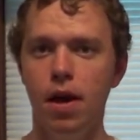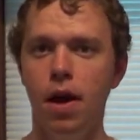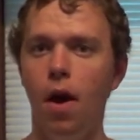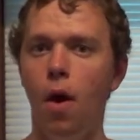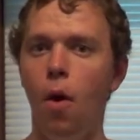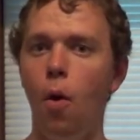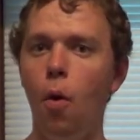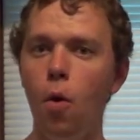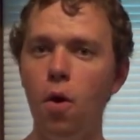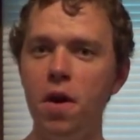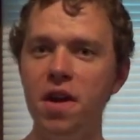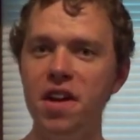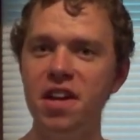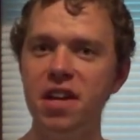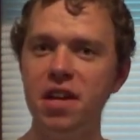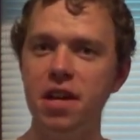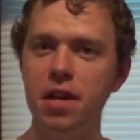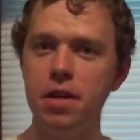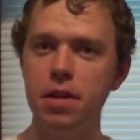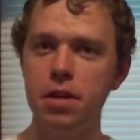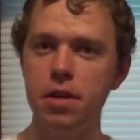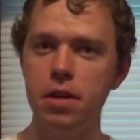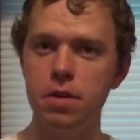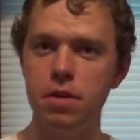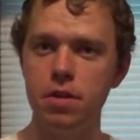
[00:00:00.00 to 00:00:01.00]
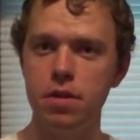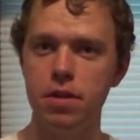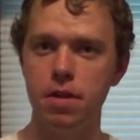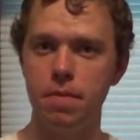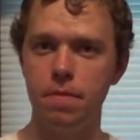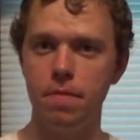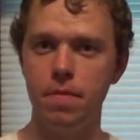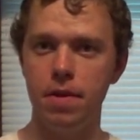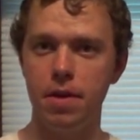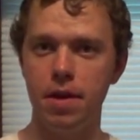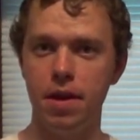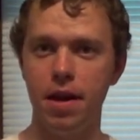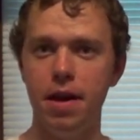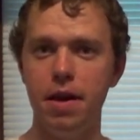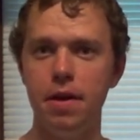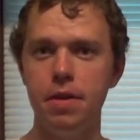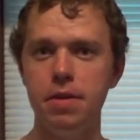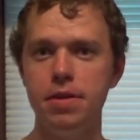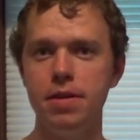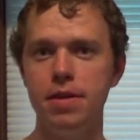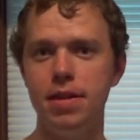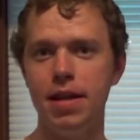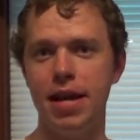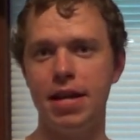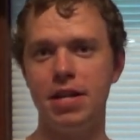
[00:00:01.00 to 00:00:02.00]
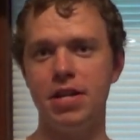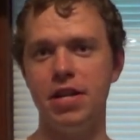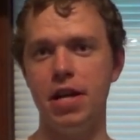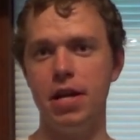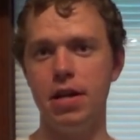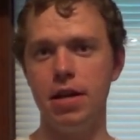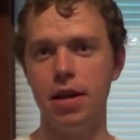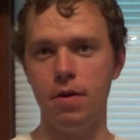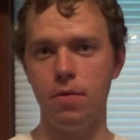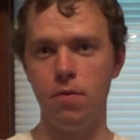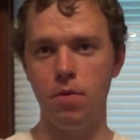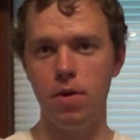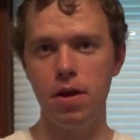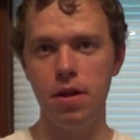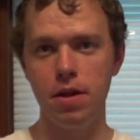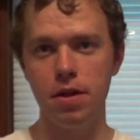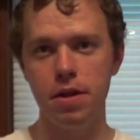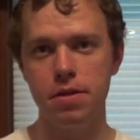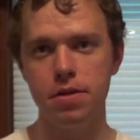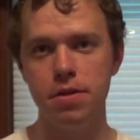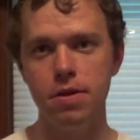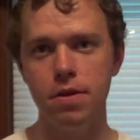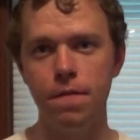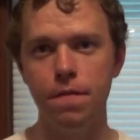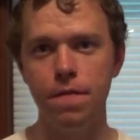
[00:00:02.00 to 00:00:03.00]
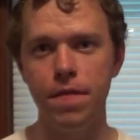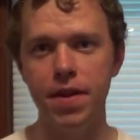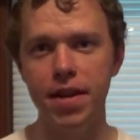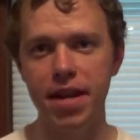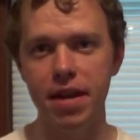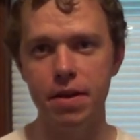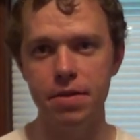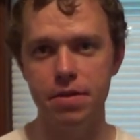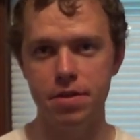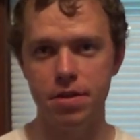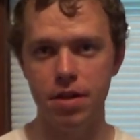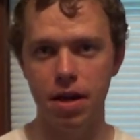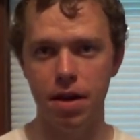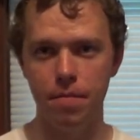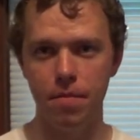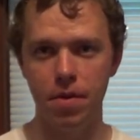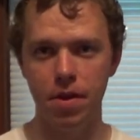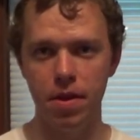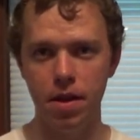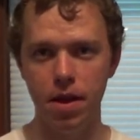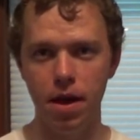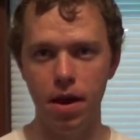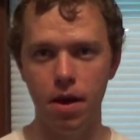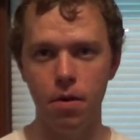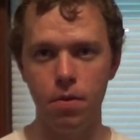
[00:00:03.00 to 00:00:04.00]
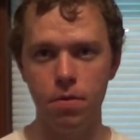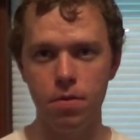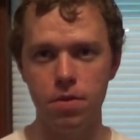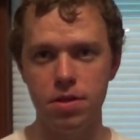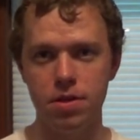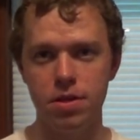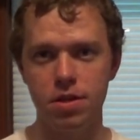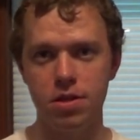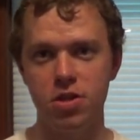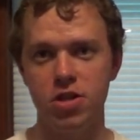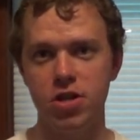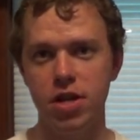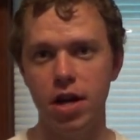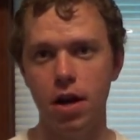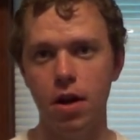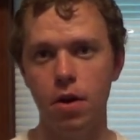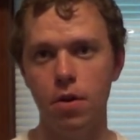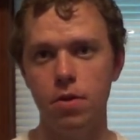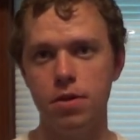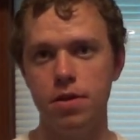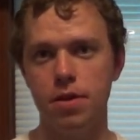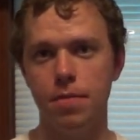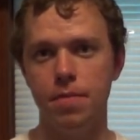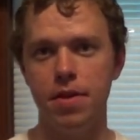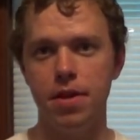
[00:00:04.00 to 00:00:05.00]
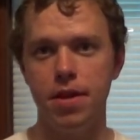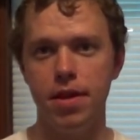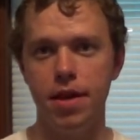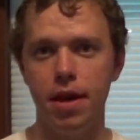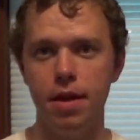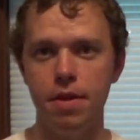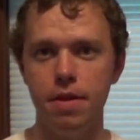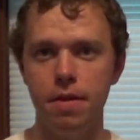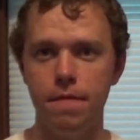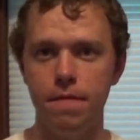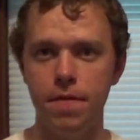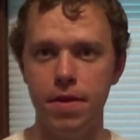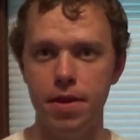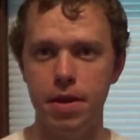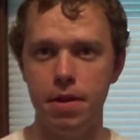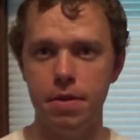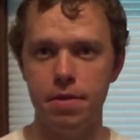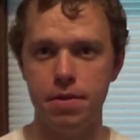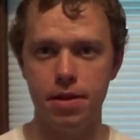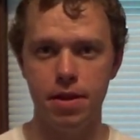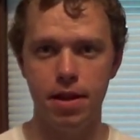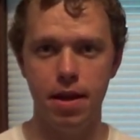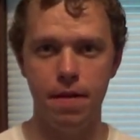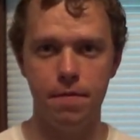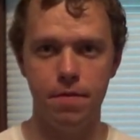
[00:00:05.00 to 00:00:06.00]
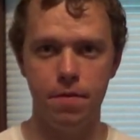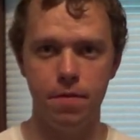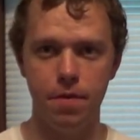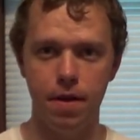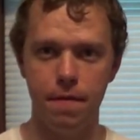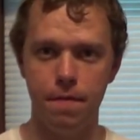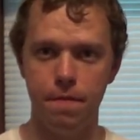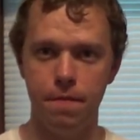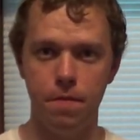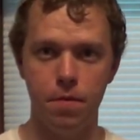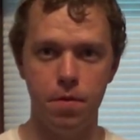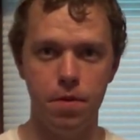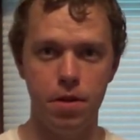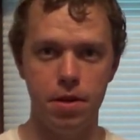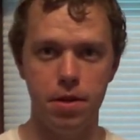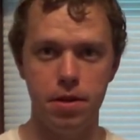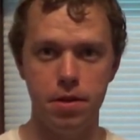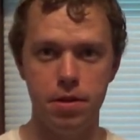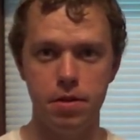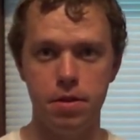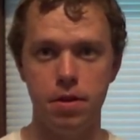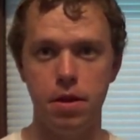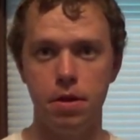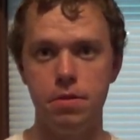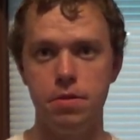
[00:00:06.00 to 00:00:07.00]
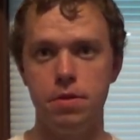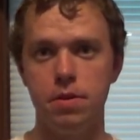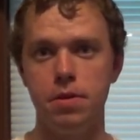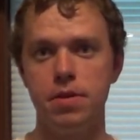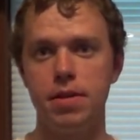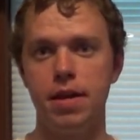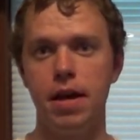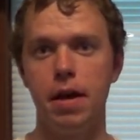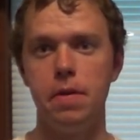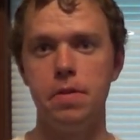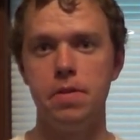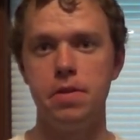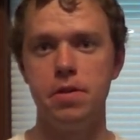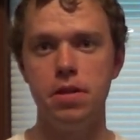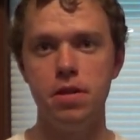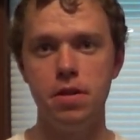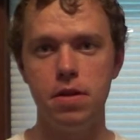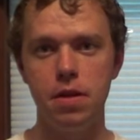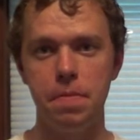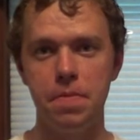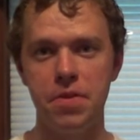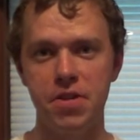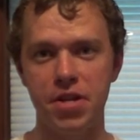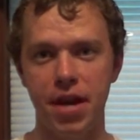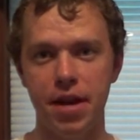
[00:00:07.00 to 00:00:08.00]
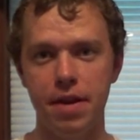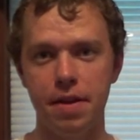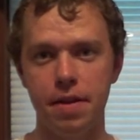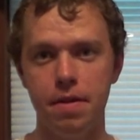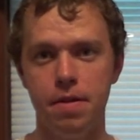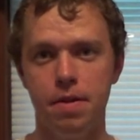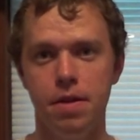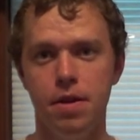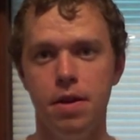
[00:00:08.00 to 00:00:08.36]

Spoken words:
Or you can do something else and actually click one of the 2 videos down below to share some of the other videos that I've created for the Coaster Scouts YouTube channel.